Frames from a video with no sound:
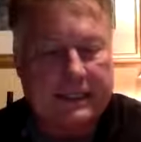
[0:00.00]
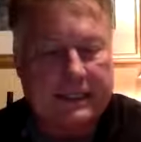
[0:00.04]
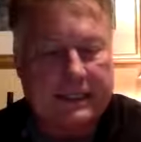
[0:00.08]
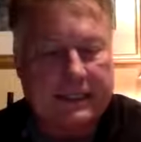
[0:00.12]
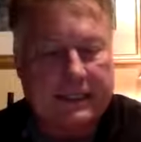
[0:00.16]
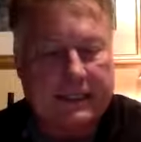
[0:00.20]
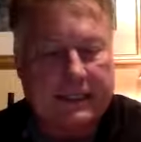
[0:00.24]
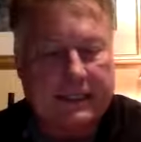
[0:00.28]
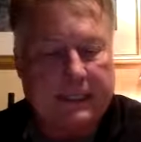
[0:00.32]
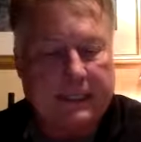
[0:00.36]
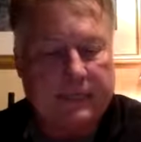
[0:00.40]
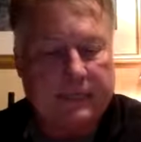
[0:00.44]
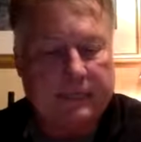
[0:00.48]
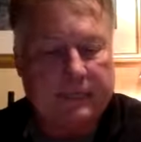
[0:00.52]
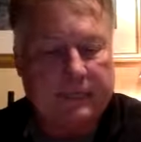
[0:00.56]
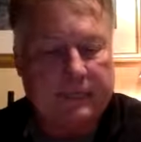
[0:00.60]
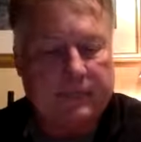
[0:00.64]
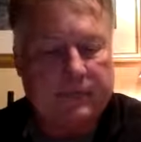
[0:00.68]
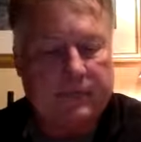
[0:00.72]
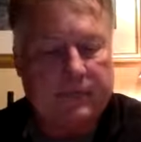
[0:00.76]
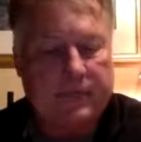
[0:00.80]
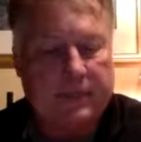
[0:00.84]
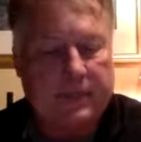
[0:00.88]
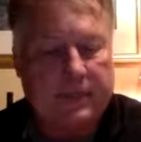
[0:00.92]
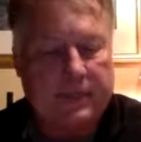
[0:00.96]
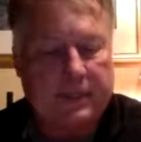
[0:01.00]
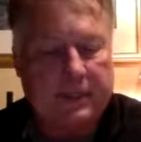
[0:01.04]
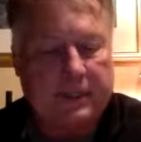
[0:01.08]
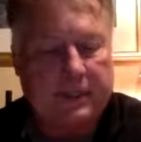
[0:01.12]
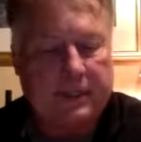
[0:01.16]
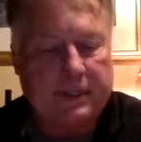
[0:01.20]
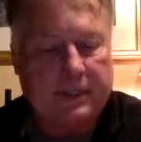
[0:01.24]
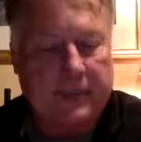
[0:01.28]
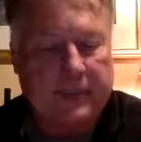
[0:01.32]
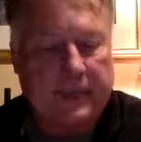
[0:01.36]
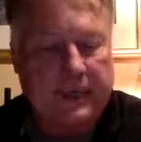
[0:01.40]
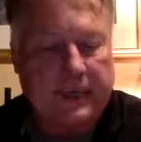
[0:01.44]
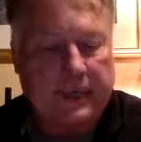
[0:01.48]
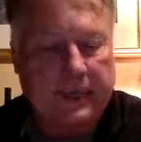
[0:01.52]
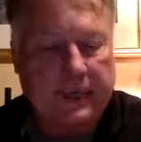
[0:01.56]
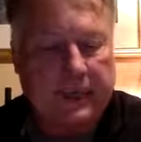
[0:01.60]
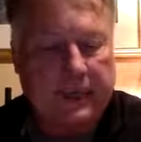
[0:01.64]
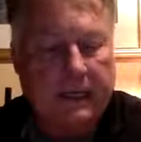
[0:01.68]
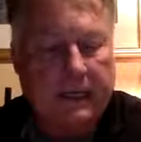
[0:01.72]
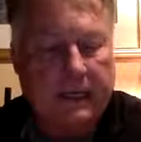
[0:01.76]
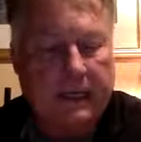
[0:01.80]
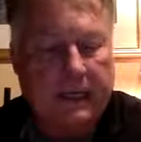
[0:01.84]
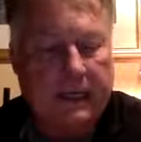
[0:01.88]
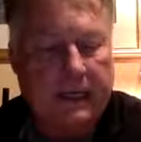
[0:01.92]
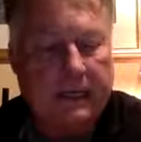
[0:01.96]
And the first question is,
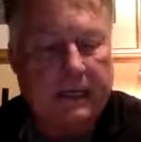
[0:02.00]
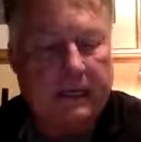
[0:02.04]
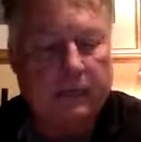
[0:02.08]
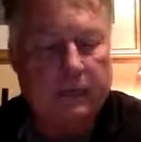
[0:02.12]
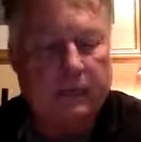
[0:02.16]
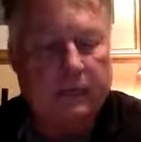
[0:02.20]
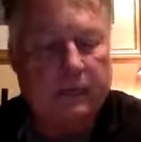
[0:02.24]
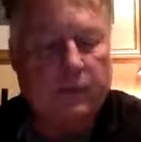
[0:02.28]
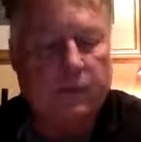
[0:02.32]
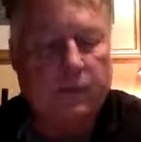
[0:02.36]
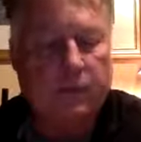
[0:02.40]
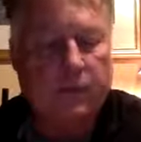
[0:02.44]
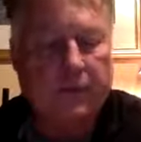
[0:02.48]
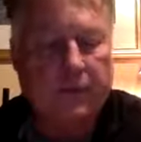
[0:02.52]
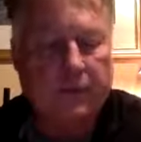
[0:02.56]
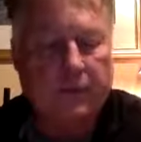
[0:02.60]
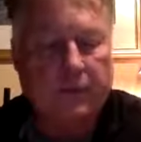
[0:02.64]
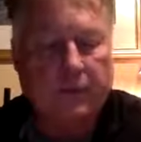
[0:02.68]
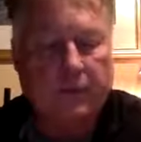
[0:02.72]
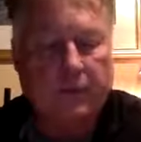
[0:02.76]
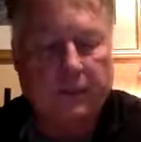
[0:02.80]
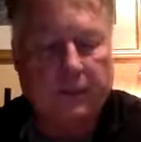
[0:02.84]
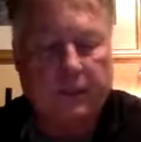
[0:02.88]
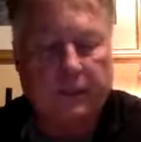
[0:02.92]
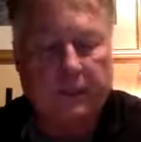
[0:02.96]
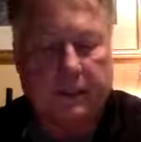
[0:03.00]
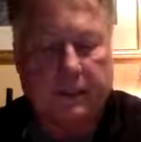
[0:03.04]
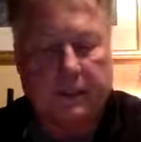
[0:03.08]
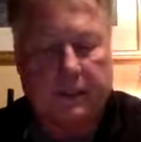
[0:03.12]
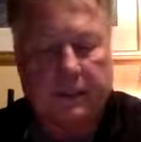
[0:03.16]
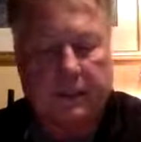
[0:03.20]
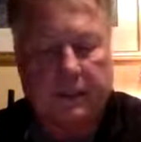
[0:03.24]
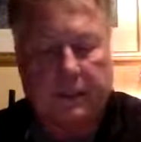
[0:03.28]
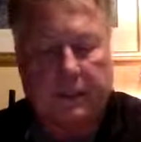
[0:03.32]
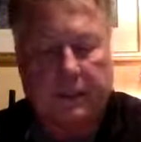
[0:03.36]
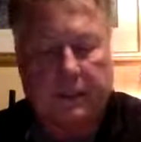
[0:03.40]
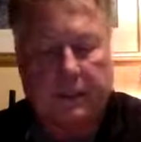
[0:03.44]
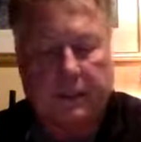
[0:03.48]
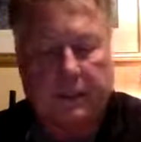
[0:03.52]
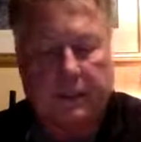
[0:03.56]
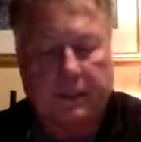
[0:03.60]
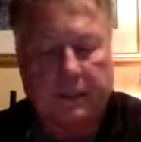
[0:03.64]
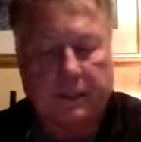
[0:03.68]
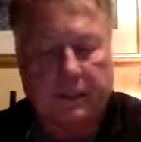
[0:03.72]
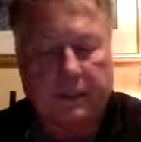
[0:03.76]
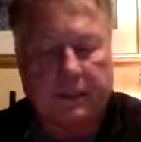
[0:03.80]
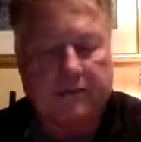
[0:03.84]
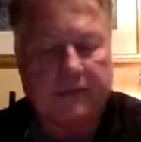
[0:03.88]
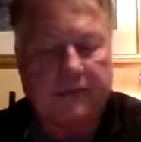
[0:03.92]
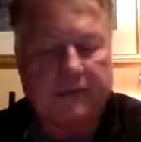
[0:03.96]
how is the wine quality
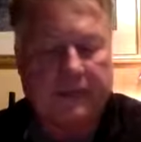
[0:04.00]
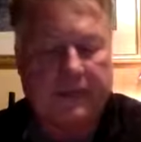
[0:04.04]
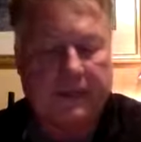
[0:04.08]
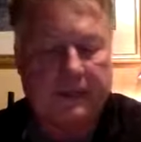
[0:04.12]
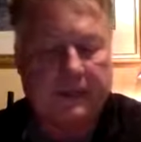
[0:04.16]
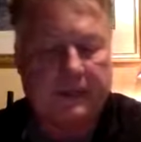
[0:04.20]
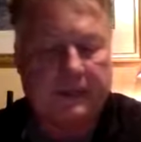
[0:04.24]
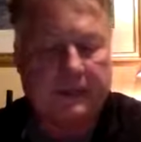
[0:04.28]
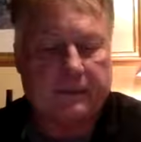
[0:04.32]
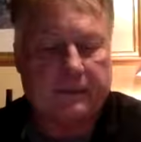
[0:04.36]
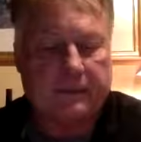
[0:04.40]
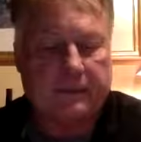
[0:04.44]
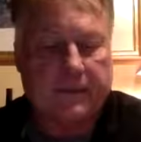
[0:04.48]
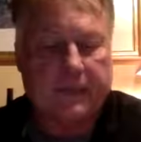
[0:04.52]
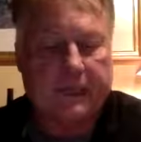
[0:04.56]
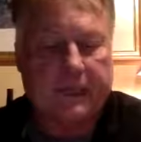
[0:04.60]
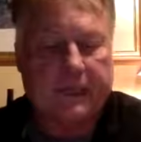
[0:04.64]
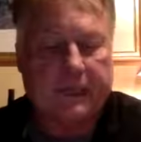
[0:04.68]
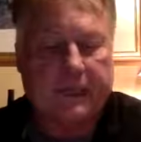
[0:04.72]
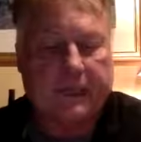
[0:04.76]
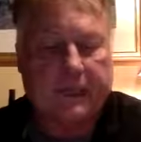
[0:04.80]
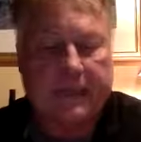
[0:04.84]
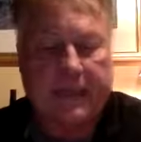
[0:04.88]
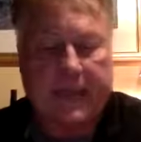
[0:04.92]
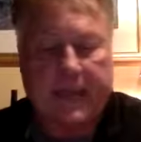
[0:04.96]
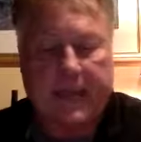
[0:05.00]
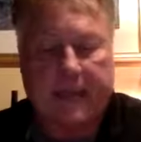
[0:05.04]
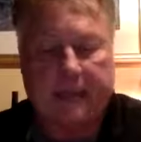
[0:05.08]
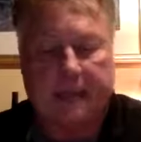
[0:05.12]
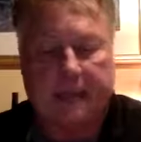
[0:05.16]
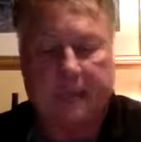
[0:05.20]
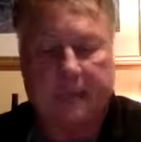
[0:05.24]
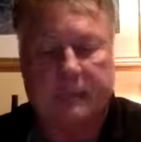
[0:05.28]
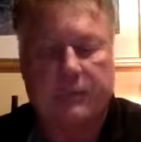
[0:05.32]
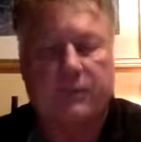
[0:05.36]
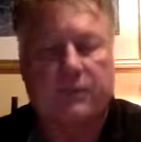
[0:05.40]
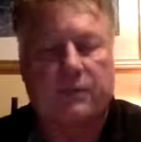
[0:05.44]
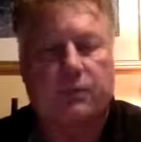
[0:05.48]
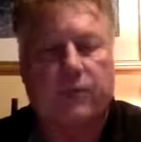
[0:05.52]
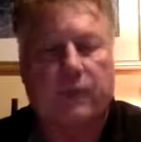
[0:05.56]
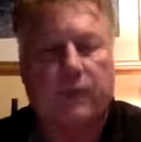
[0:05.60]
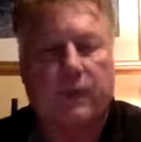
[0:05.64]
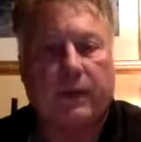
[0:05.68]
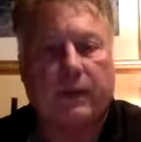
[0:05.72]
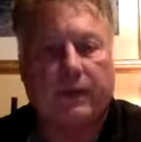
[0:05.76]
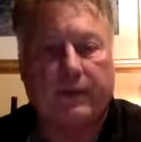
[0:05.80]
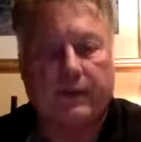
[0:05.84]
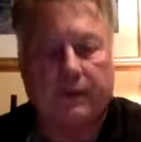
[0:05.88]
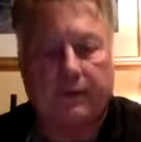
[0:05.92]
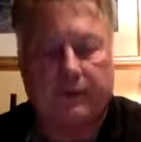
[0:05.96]
affected by any adverse
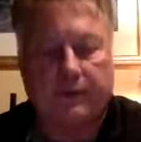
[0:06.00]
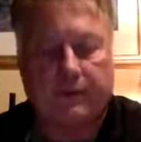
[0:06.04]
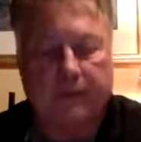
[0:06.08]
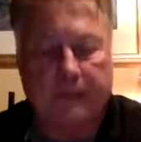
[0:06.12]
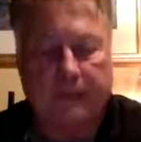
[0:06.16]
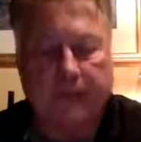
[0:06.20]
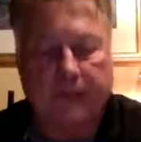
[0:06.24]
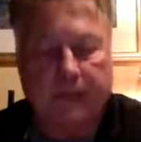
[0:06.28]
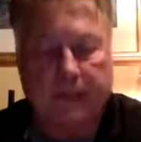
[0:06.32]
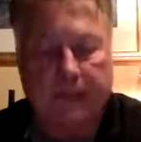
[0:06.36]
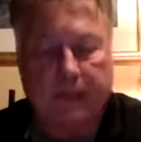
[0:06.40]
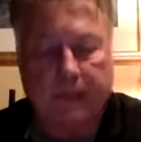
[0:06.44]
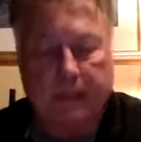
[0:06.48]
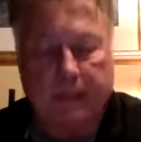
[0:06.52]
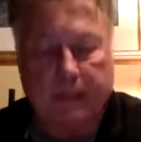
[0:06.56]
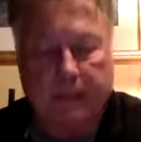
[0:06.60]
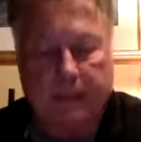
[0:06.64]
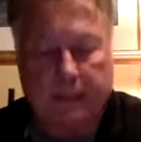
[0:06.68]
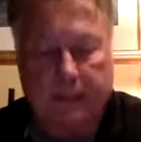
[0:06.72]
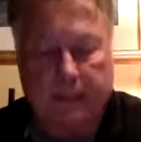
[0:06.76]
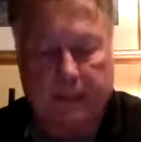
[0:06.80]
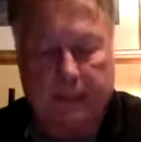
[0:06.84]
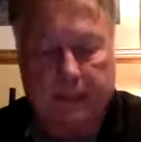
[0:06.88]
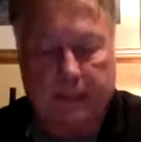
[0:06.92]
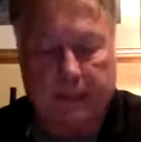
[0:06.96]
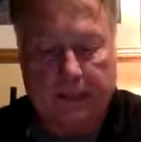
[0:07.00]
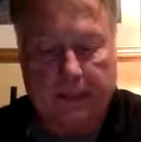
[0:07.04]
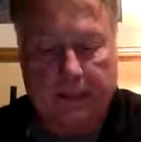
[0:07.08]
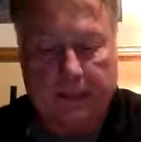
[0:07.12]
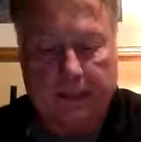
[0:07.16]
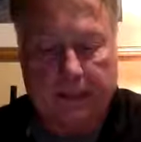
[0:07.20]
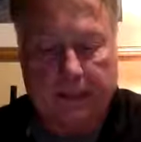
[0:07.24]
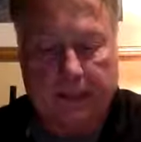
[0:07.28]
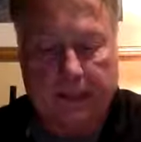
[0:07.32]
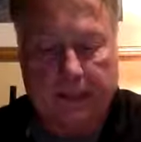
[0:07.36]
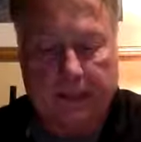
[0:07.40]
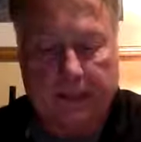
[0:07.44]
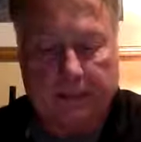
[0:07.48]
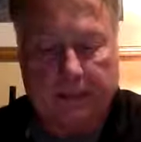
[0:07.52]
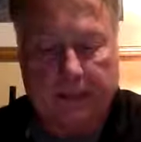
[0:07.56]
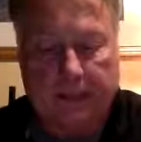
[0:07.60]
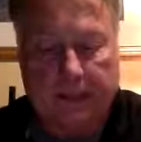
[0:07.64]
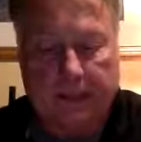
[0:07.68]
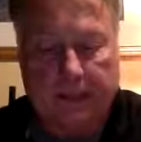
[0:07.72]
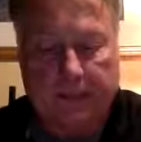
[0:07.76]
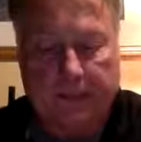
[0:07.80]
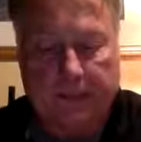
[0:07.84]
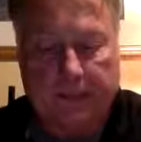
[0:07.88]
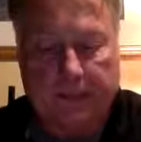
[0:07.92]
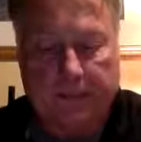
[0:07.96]
weather in Napa
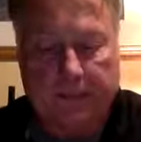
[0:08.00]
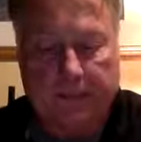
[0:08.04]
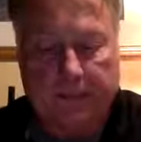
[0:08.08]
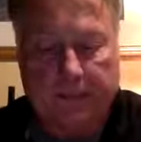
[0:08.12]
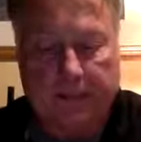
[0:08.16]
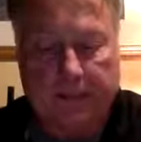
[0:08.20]
Valley?